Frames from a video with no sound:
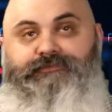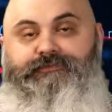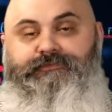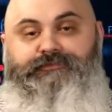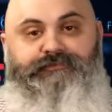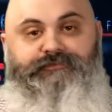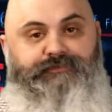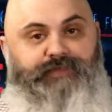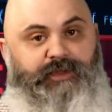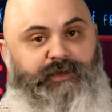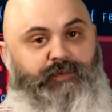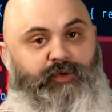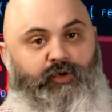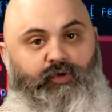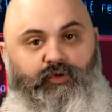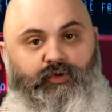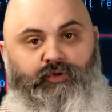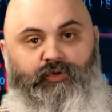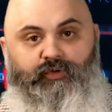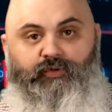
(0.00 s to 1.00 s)
people
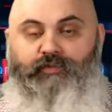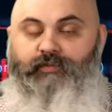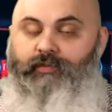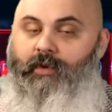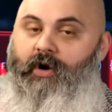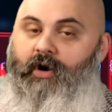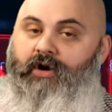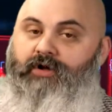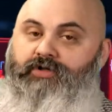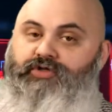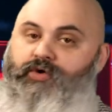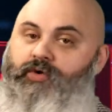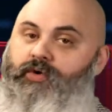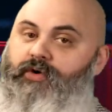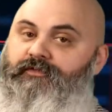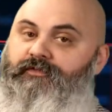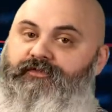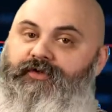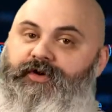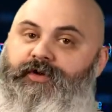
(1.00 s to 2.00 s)
who are on Tor
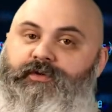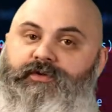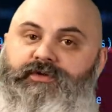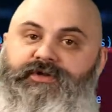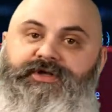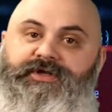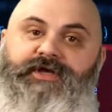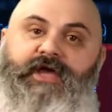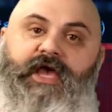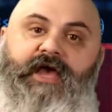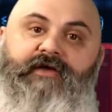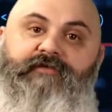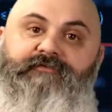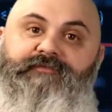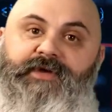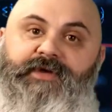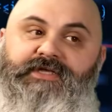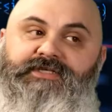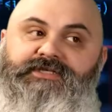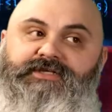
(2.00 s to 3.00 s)
frequently have
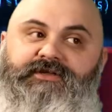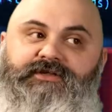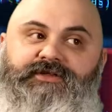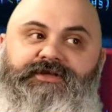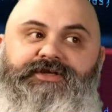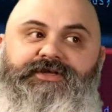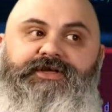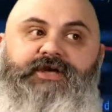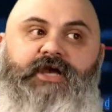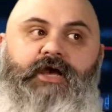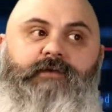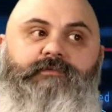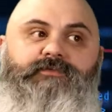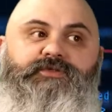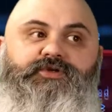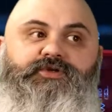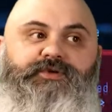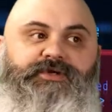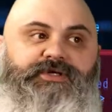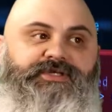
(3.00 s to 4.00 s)
basically come
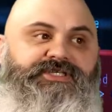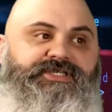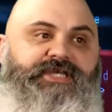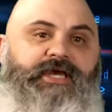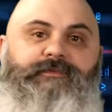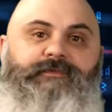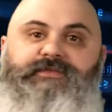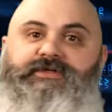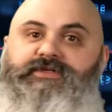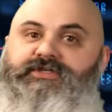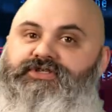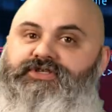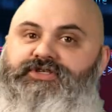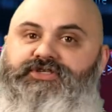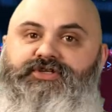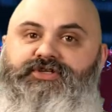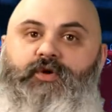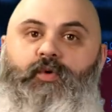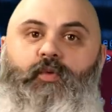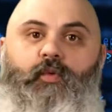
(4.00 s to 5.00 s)
to accept as
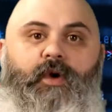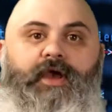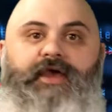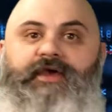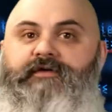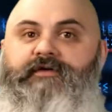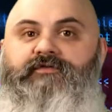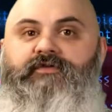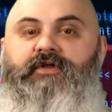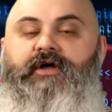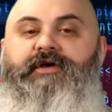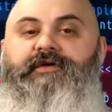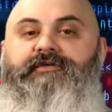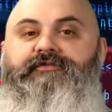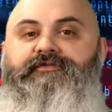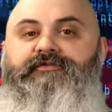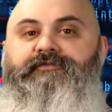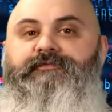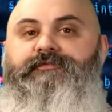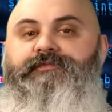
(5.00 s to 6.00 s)
just a way of
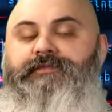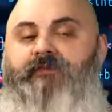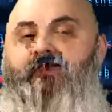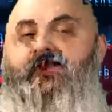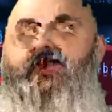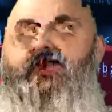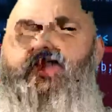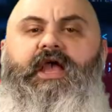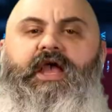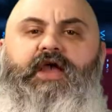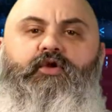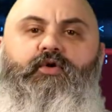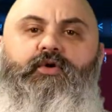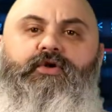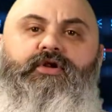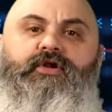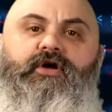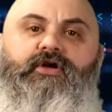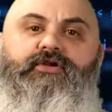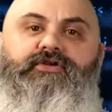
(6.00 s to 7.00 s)
life. In order
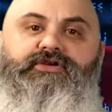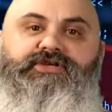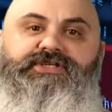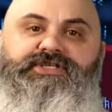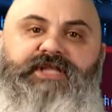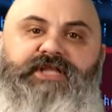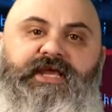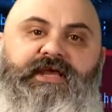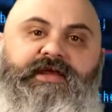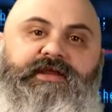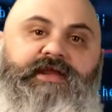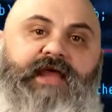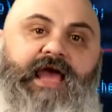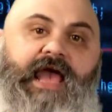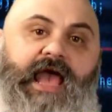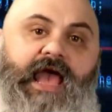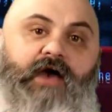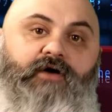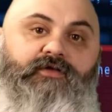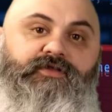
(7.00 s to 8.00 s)
to understand
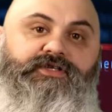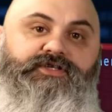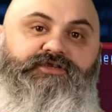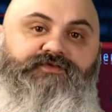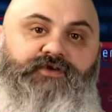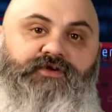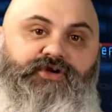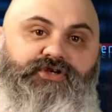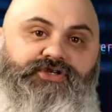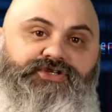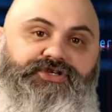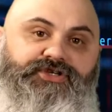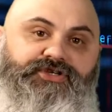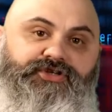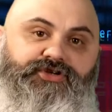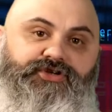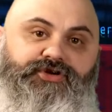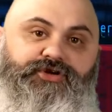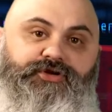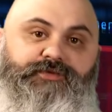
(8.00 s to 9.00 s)
how this version
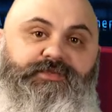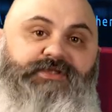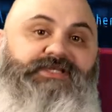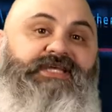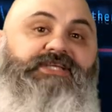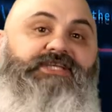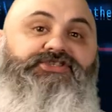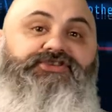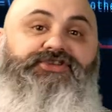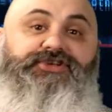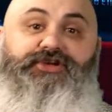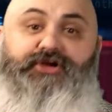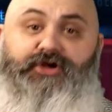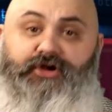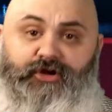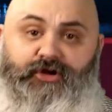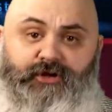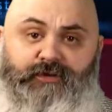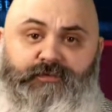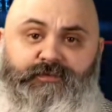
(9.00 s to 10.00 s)
could potentially
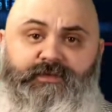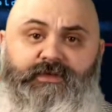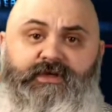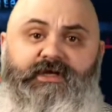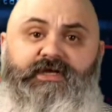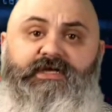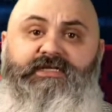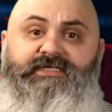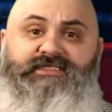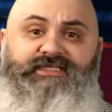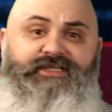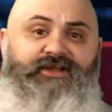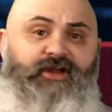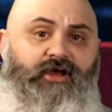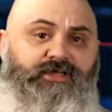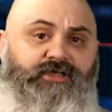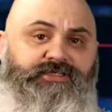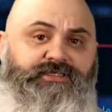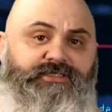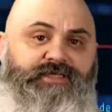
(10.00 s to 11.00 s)
curb
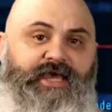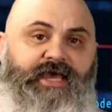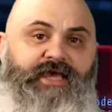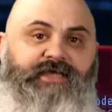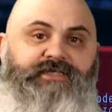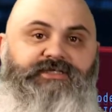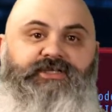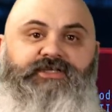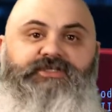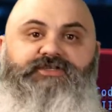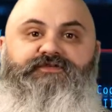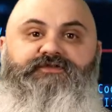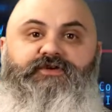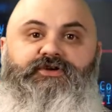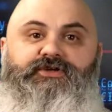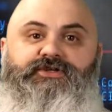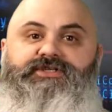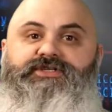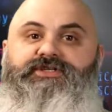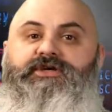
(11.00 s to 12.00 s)
DDoS attacks, let's
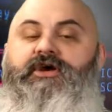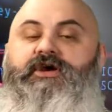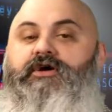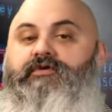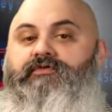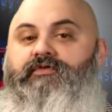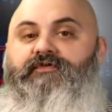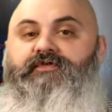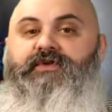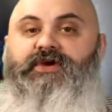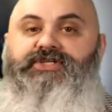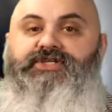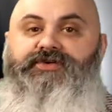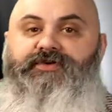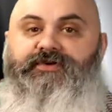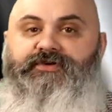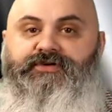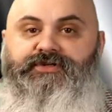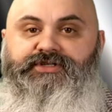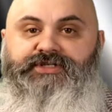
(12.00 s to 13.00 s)
first refresh our
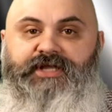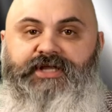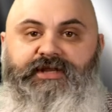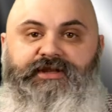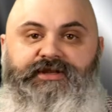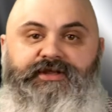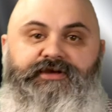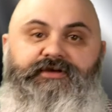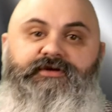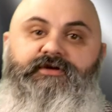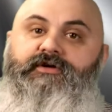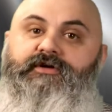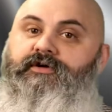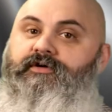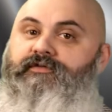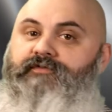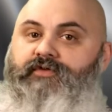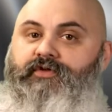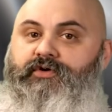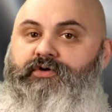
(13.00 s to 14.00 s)
understanding,
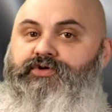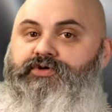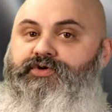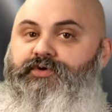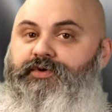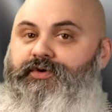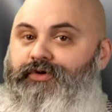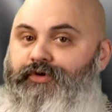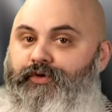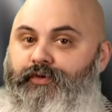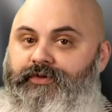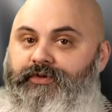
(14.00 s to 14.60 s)
for those who are new in the